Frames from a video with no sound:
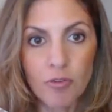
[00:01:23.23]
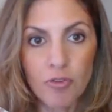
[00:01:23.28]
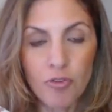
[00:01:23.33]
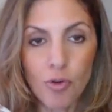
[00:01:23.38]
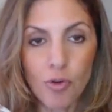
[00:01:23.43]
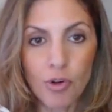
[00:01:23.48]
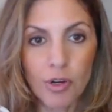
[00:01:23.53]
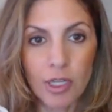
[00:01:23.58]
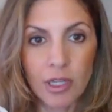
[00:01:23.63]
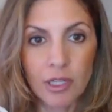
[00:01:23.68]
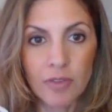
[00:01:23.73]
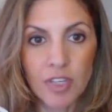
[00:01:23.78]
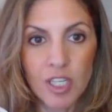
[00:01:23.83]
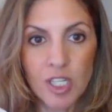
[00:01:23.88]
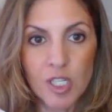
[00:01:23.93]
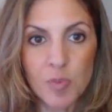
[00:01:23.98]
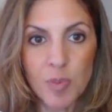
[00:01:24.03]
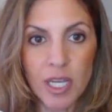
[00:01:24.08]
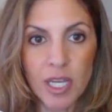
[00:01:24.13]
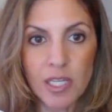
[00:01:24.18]
for a
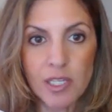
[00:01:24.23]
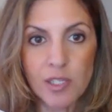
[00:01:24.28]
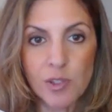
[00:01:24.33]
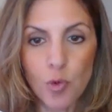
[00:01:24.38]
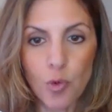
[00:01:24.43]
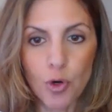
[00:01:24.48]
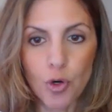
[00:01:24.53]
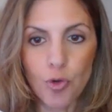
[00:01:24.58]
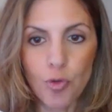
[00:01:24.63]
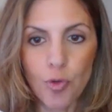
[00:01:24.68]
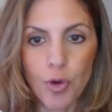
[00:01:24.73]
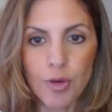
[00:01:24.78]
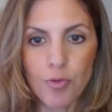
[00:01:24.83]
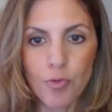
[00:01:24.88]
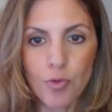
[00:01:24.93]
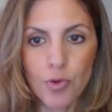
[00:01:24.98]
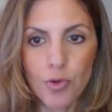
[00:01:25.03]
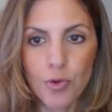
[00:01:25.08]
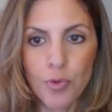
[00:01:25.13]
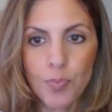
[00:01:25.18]
living space or
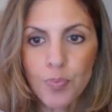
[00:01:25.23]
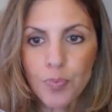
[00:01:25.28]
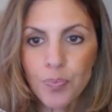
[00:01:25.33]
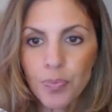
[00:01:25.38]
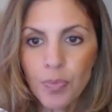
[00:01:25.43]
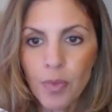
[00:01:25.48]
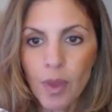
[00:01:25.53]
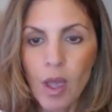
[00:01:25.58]
great room.